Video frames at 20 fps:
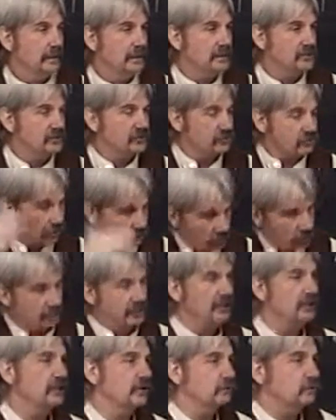he's
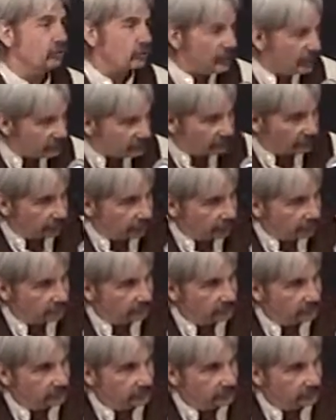thrown into prison.